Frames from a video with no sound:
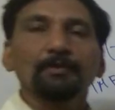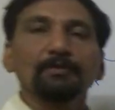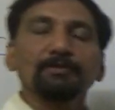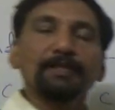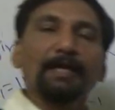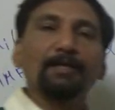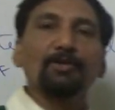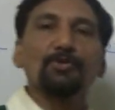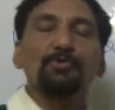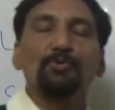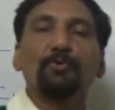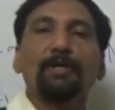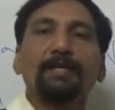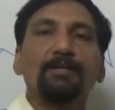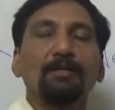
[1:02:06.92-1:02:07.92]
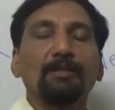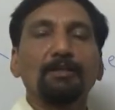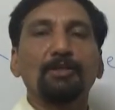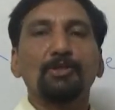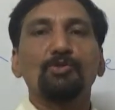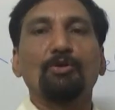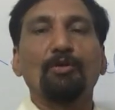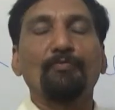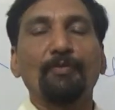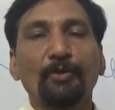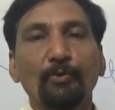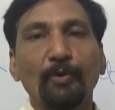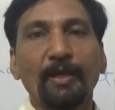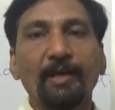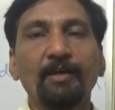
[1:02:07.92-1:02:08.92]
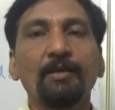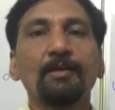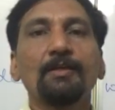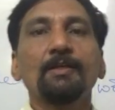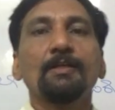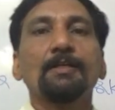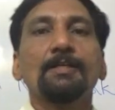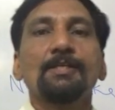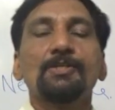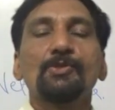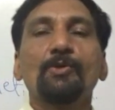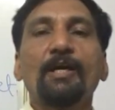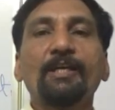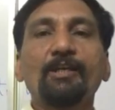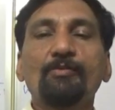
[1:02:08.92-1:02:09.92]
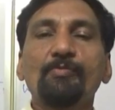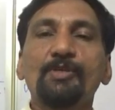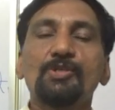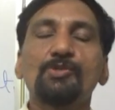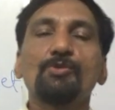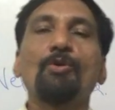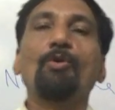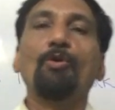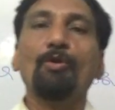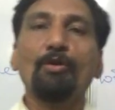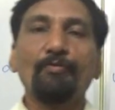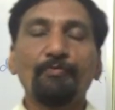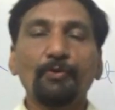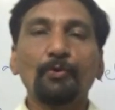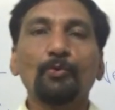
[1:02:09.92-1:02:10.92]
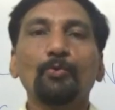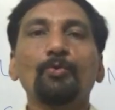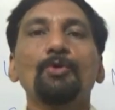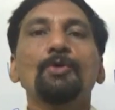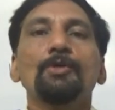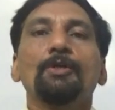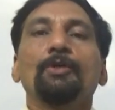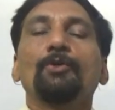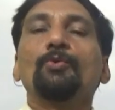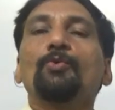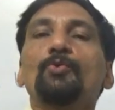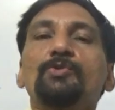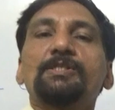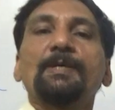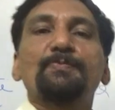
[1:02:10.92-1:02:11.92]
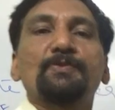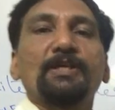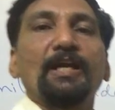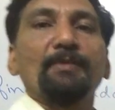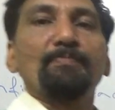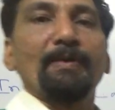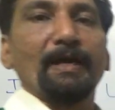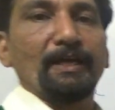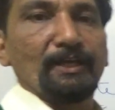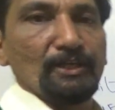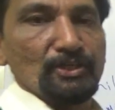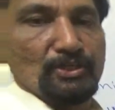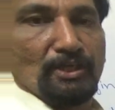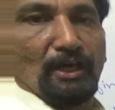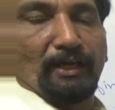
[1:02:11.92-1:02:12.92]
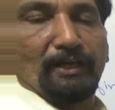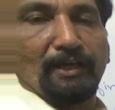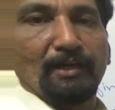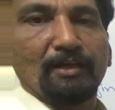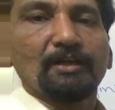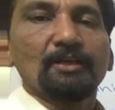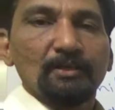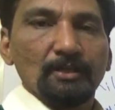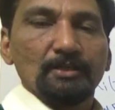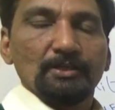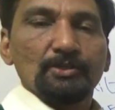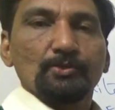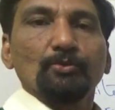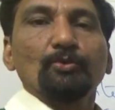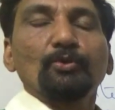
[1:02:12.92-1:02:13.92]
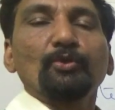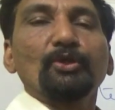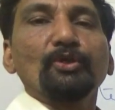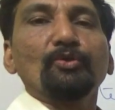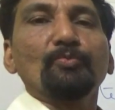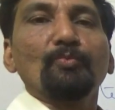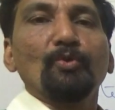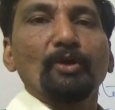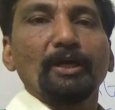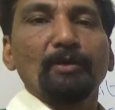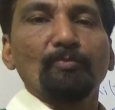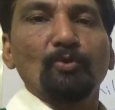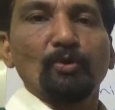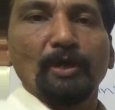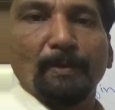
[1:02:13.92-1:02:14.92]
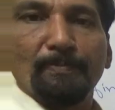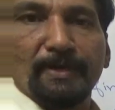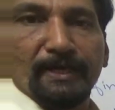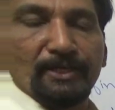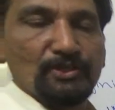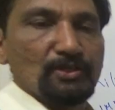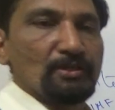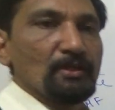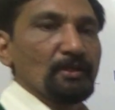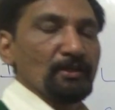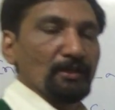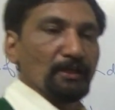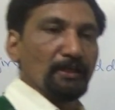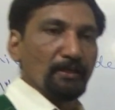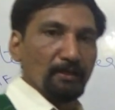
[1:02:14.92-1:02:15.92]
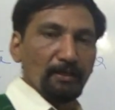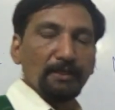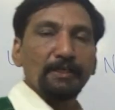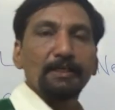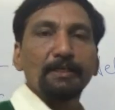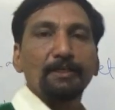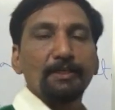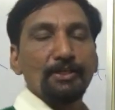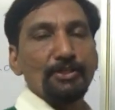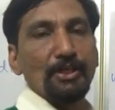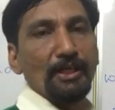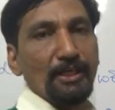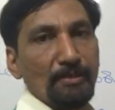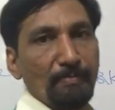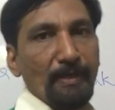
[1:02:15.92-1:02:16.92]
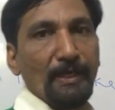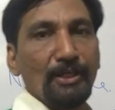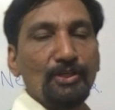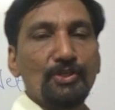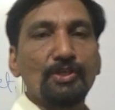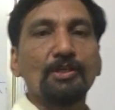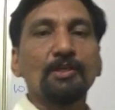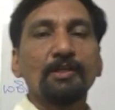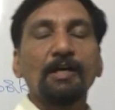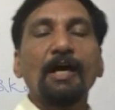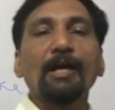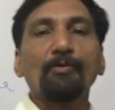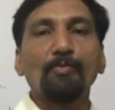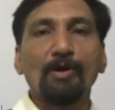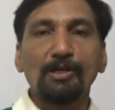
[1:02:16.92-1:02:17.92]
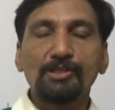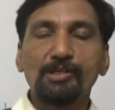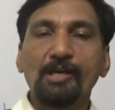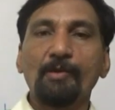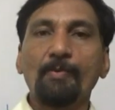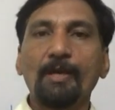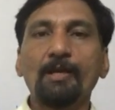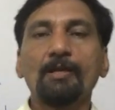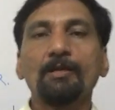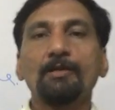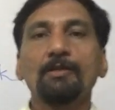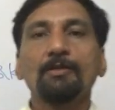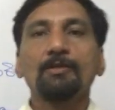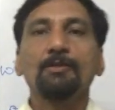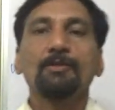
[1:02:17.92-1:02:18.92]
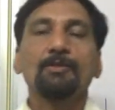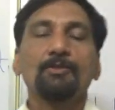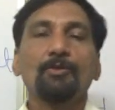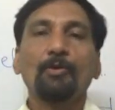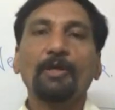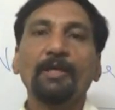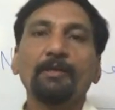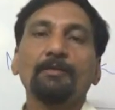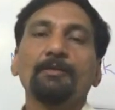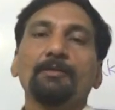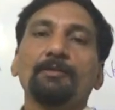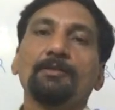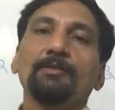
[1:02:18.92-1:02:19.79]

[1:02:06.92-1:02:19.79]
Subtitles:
Thank you student, that's all for today. So I request all of you to subscribe my channel, so to give more and more updates in NEET, JEE mains, advanced level. Okay.